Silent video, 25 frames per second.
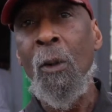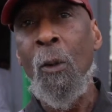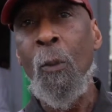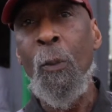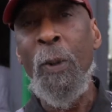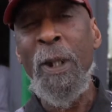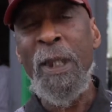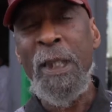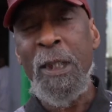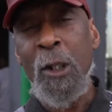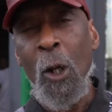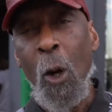
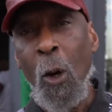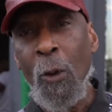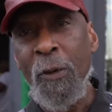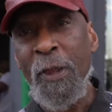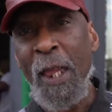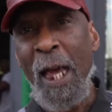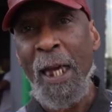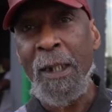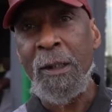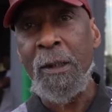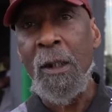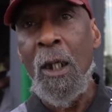We saw
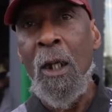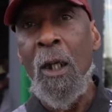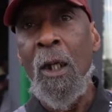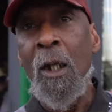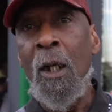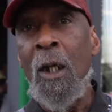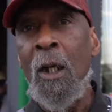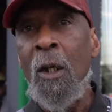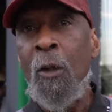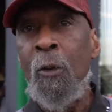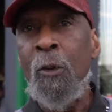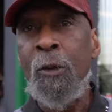that.
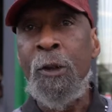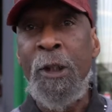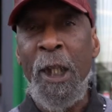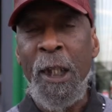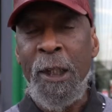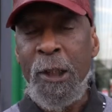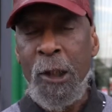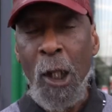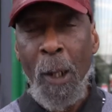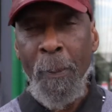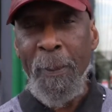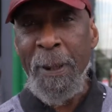
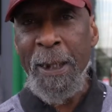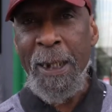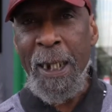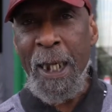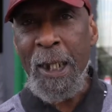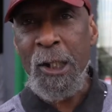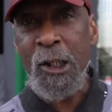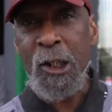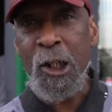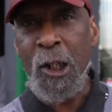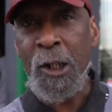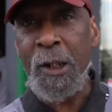
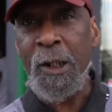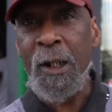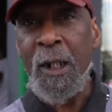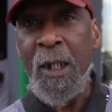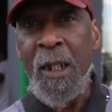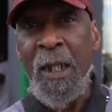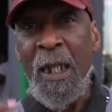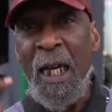Determination.